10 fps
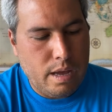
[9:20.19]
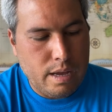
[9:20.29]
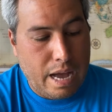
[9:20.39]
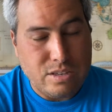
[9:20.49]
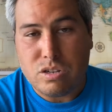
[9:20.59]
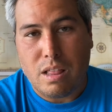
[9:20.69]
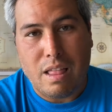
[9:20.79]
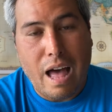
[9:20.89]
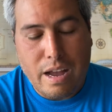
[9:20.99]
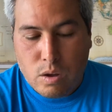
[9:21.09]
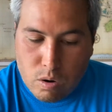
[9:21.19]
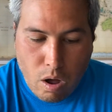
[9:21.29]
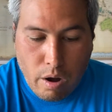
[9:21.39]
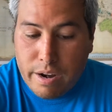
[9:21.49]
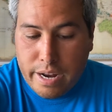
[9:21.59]
Guys, there's a lot going
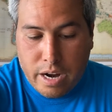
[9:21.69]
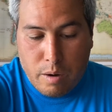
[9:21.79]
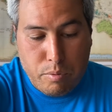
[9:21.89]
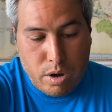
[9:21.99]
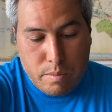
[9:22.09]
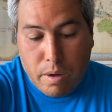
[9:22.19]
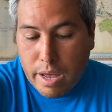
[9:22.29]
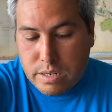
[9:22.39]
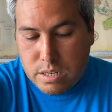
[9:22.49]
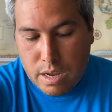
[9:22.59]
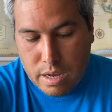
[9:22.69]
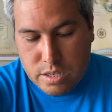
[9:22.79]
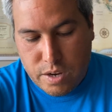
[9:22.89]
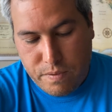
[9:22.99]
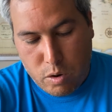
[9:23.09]
on in here, and pretty much
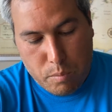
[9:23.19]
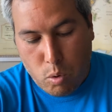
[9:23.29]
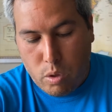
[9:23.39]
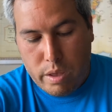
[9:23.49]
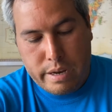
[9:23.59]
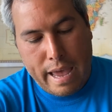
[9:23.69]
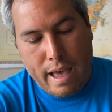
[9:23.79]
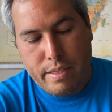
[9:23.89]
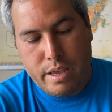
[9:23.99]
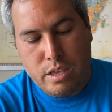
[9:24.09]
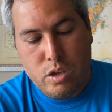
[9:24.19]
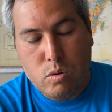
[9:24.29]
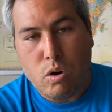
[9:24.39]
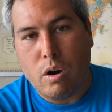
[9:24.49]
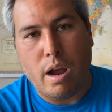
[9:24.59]
if you were boil it down, that
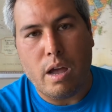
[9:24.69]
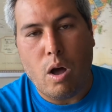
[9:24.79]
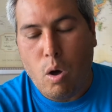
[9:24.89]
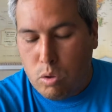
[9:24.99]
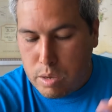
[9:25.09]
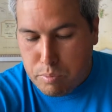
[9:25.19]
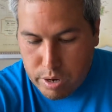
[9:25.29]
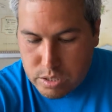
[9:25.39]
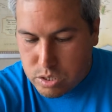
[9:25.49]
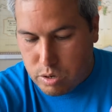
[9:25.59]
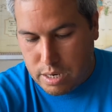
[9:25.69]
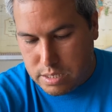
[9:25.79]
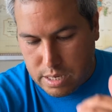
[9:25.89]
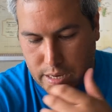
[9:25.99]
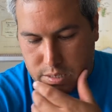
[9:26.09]
you are a holy priesthood, he
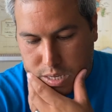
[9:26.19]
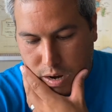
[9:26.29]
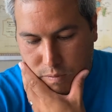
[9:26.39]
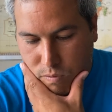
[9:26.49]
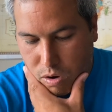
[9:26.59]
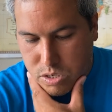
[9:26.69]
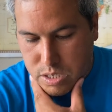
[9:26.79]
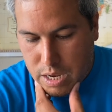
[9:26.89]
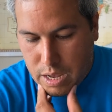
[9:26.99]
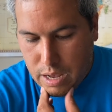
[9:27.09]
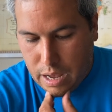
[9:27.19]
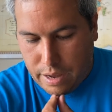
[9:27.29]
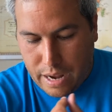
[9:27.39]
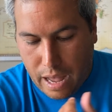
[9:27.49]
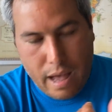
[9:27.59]
says there in verse
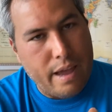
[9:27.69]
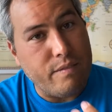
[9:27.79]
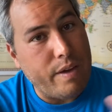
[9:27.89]
uh, 9.